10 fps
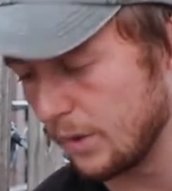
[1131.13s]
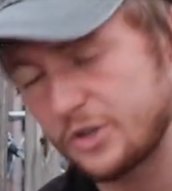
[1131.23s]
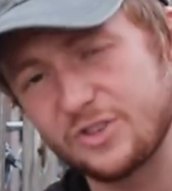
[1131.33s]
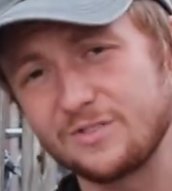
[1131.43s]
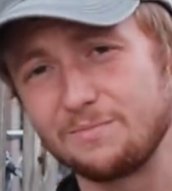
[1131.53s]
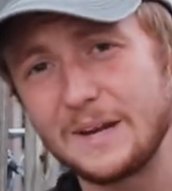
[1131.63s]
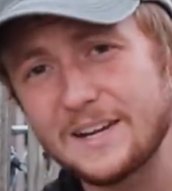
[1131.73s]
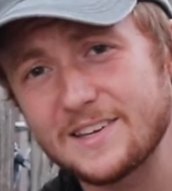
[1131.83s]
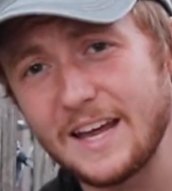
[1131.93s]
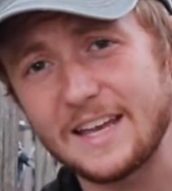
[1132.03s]
which
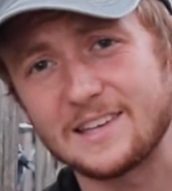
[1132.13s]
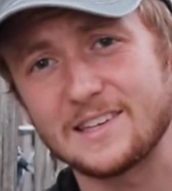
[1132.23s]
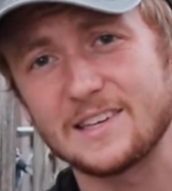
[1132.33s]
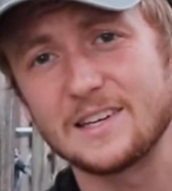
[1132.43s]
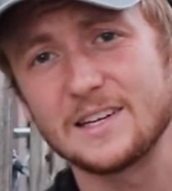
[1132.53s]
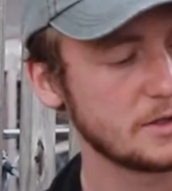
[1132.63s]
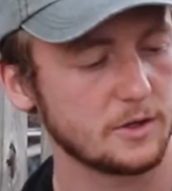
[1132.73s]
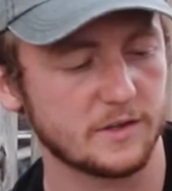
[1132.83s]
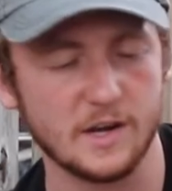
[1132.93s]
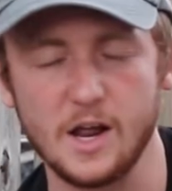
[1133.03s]
makes sense.
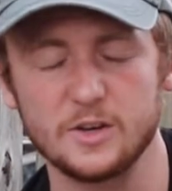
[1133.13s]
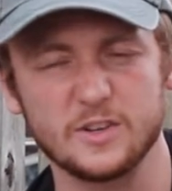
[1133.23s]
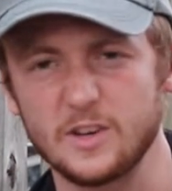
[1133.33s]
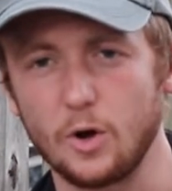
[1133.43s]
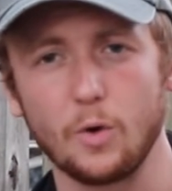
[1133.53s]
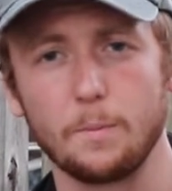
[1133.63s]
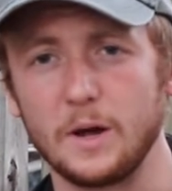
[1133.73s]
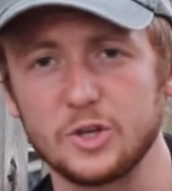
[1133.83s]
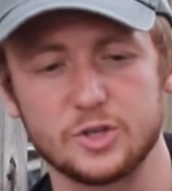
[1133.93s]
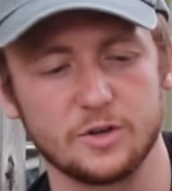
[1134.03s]
There's not just a whole
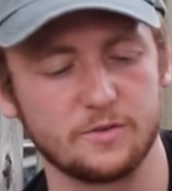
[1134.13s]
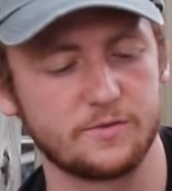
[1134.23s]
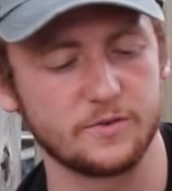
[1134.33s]
bunch of